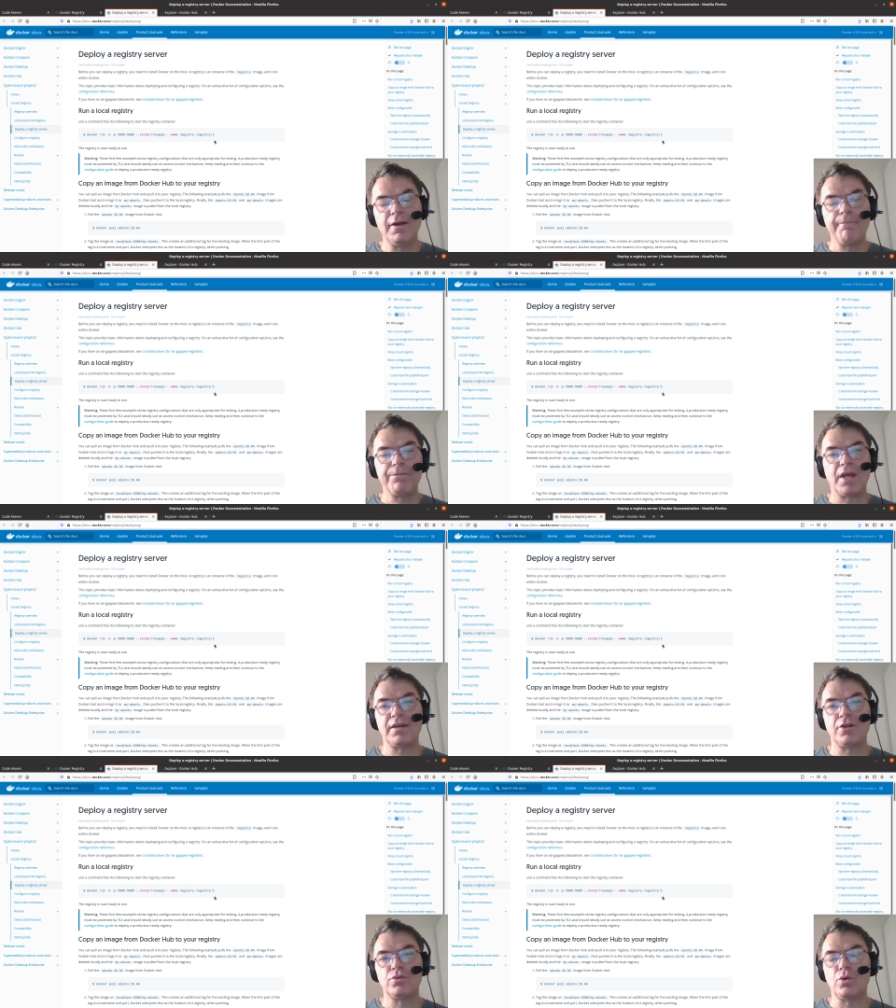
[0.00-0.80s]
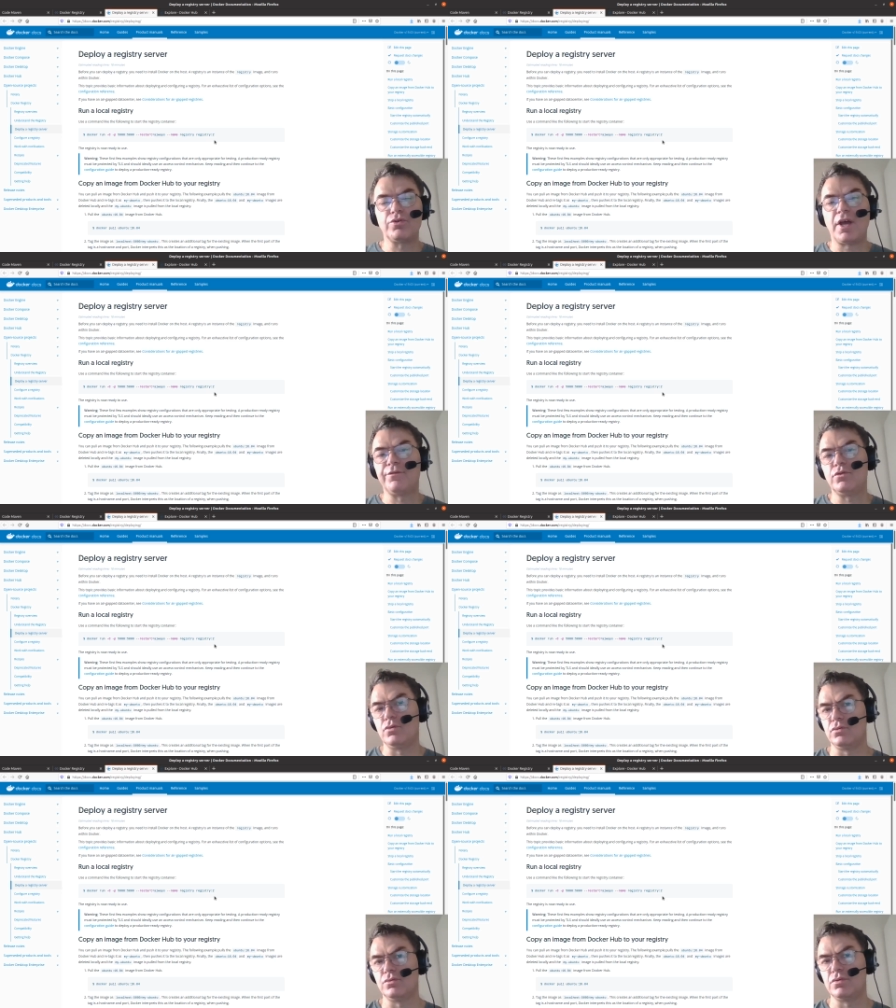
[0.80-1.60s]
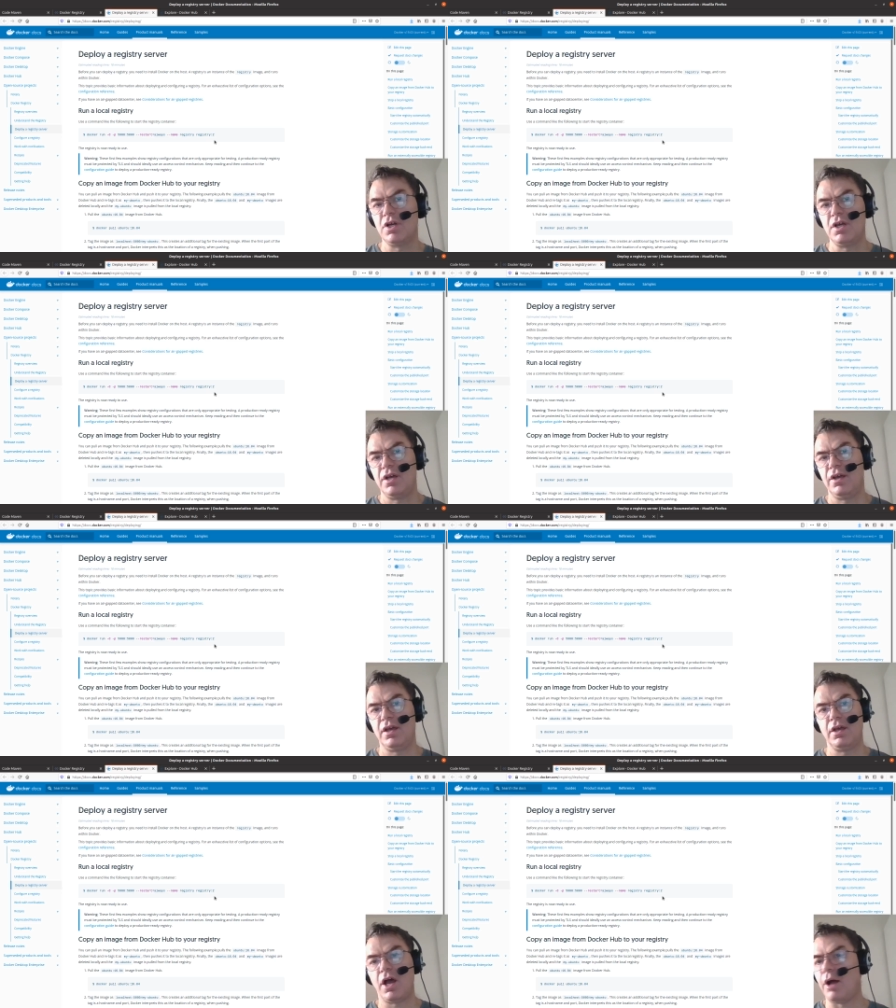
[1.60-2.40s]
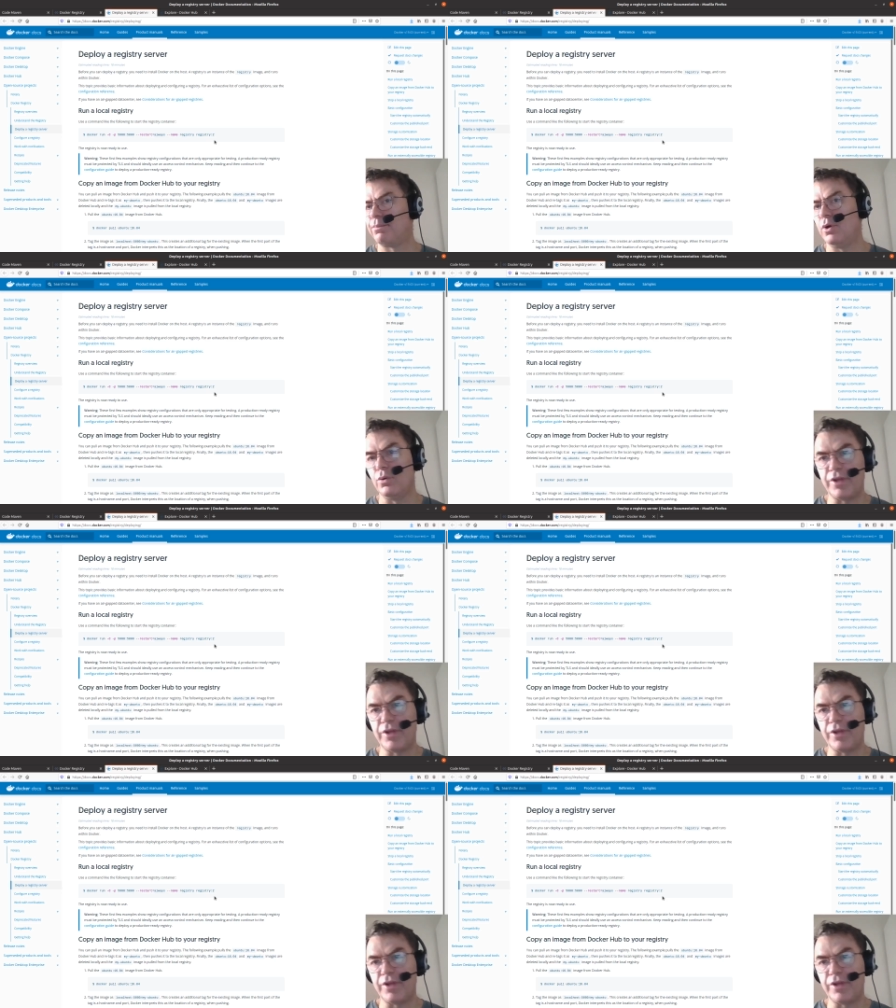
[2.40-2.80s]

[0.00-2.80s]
and then you don't have to upload